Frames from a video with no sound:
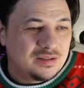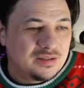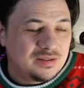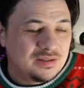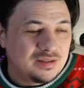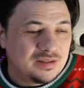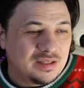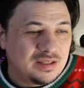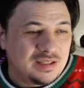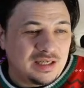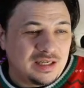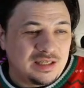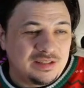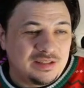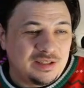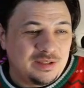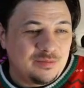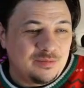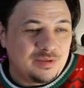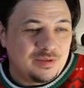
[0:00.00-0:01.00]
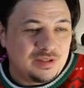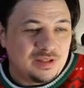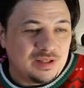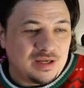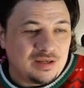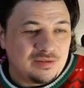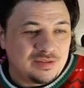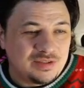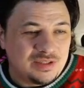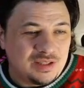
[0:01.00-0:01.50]
AI-driven
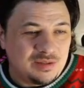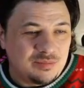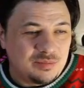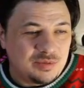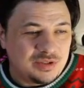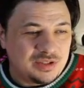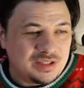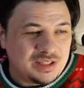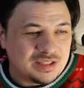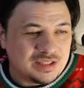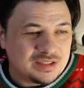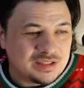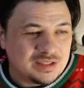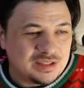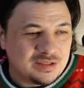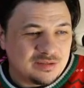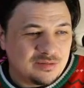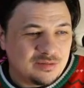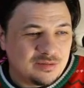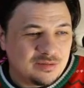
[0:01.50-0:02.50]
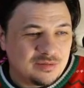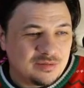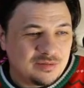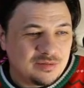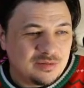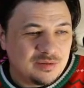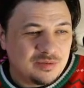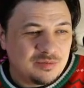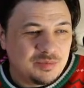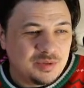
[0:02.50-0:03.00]
live stream interaction.
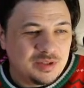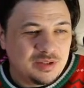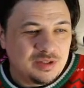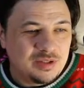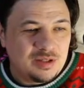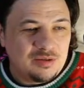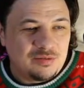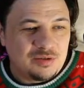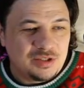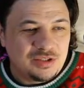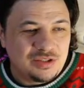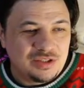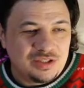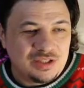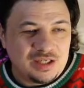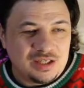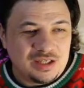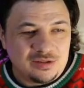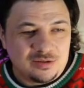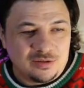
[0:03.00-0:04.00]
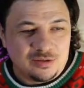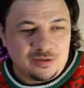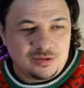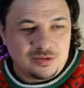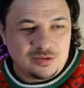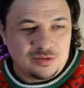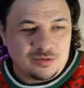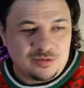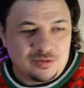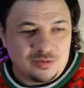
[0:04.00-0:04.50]
We've been leveraging AI tools
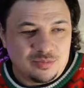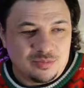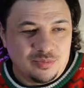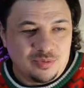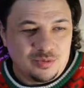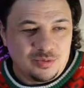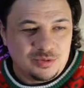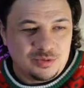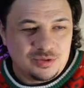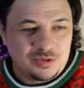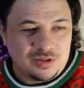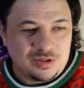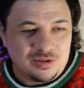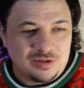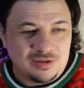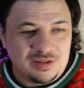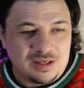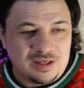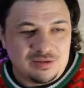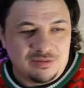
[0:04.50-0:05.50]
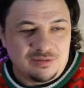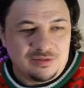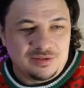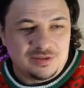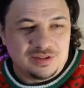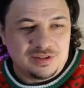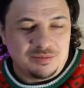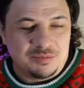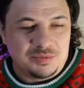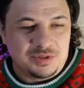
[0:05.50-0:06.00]
to boost our live
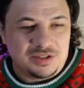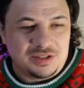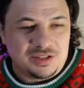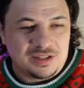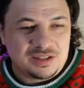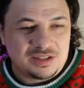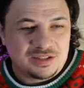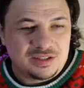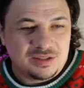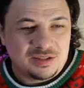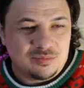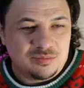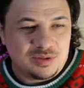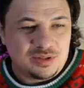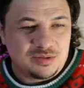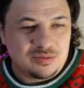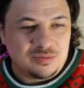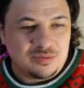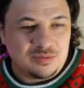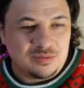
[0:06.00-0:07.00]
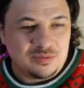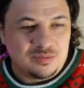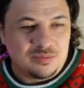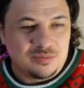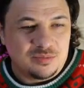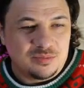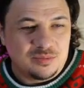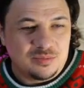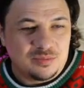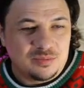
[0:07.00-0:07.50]
stream interaction, but
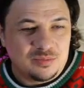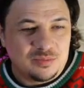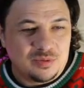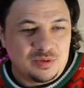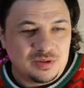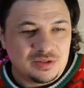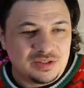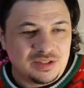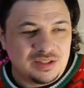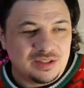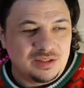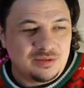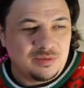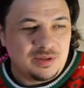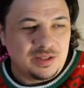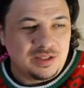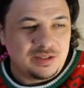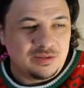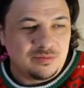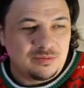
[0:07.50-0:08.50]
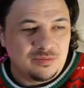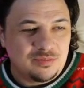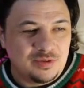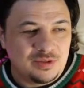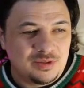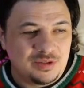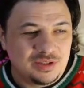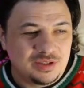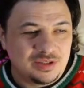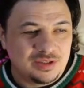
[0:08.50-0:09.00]
what innovative
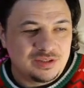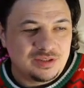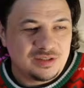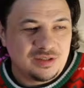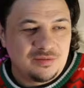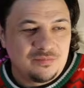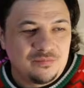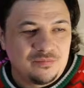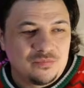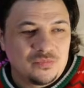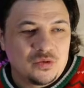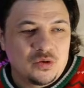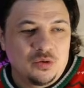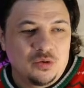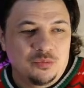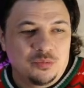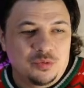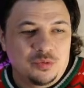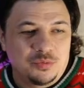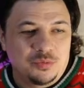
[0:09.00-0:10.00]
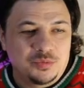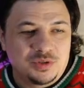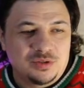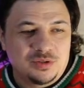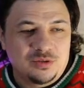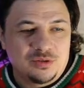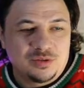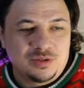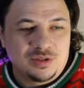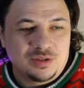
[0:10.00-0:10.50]
features improvements do
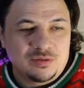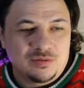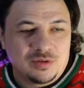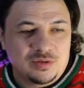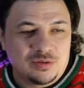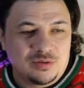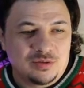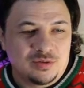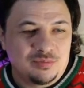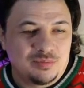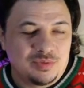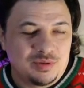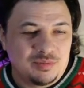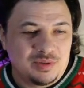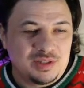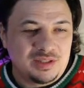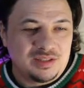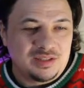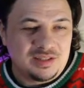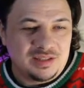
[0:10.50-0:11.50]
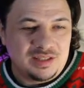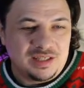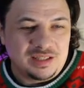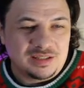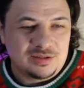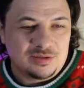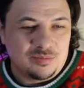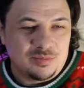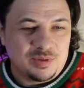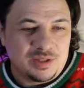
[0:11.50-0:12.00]
you think we could implement
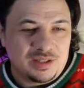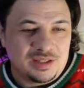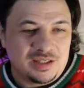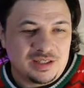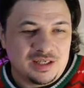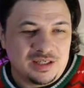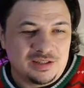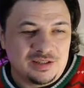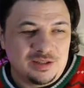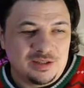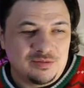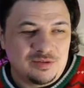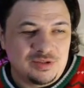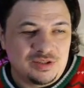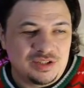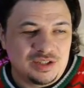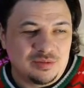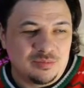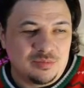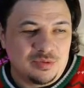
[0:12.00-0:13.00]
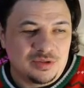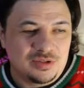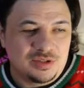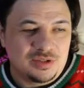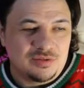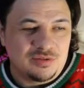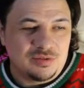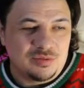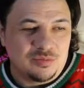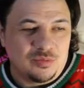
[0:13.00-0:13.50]
next to make AI-driven chatbots
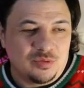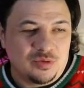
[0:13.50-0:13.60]
even more